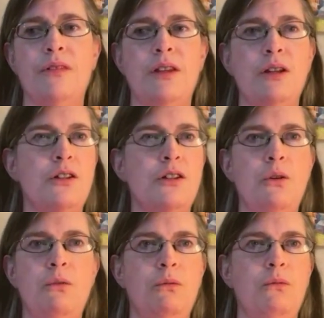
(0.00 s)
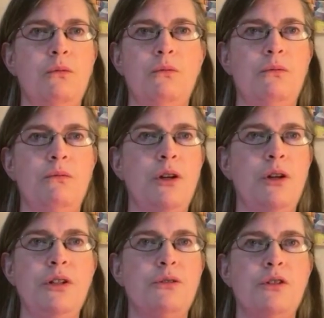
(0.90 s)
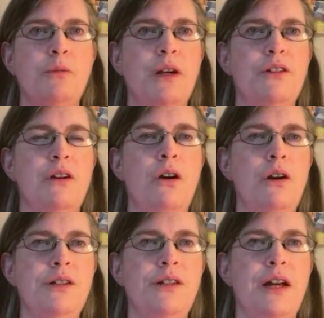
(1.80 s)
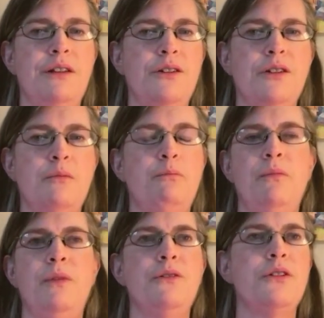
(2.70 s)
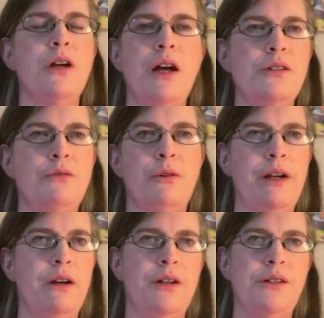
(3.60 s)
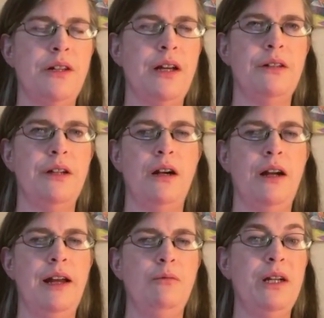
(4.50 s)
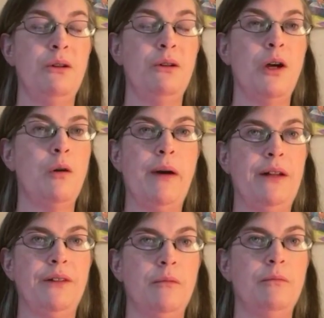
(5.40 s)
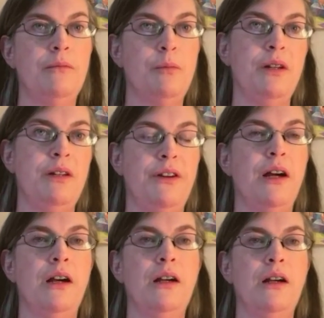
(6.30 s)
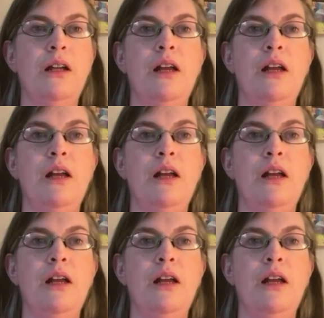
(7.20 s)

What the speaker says: that's no disrespect to the artists out there. There's tons of great artists out there, and we don't know about them, to be fair.